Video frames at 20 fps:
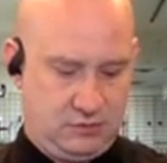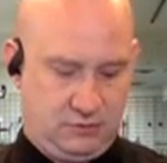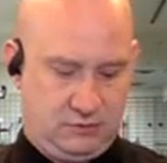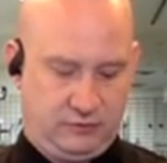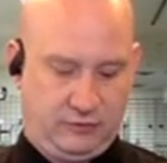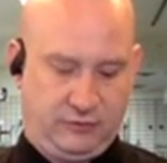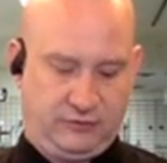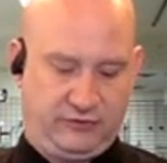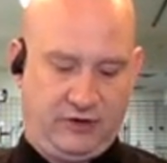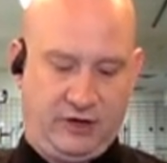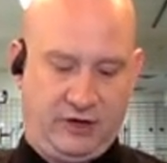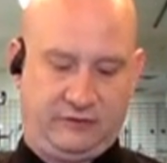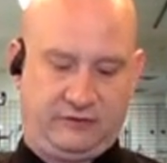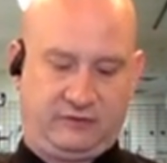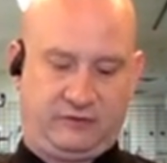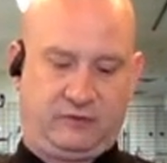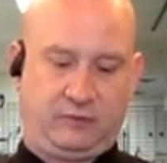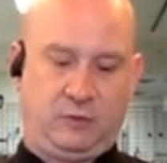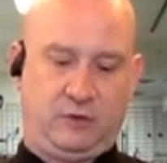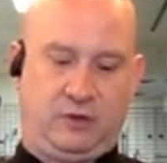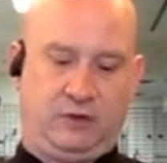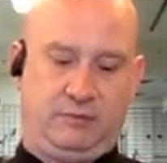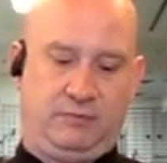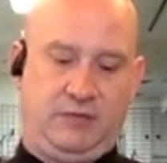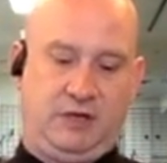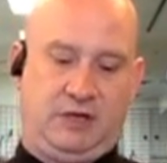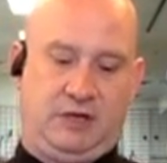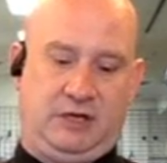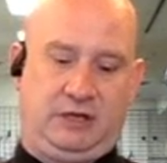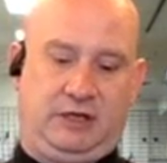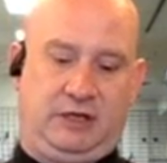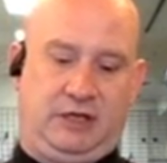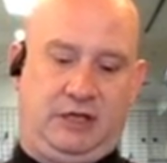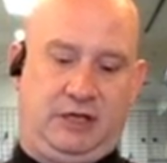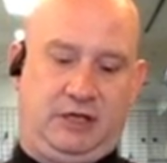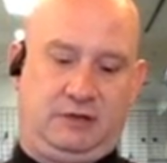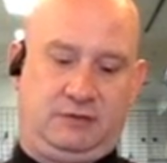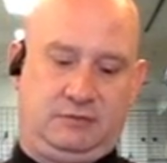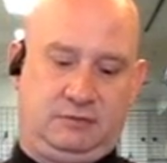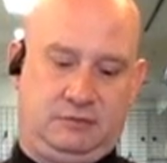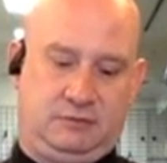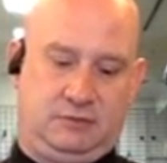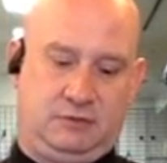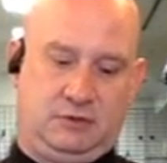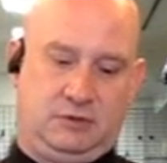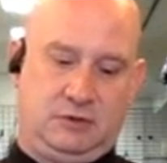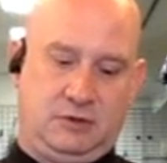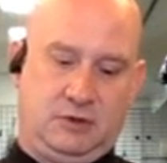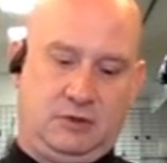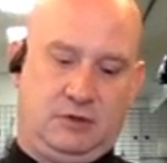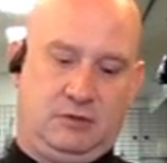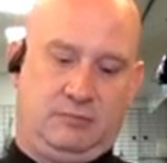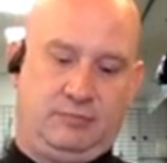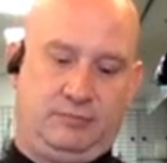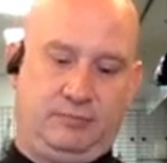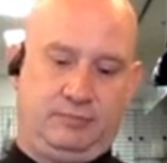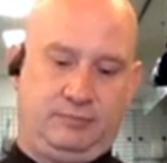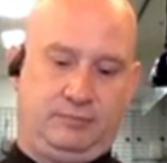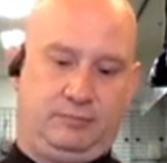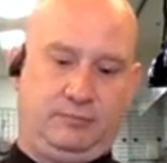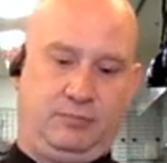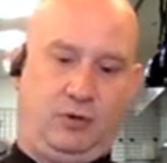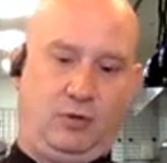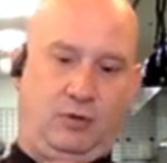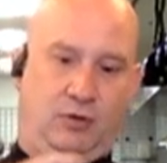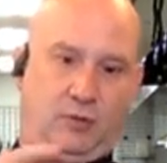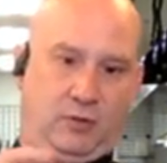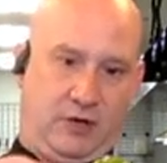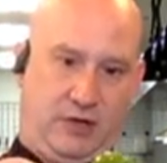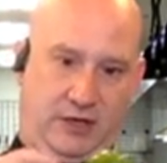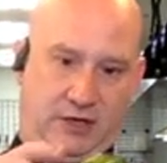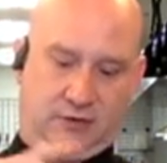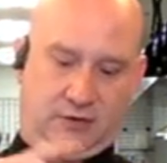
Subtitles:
those husks will immediately pull away.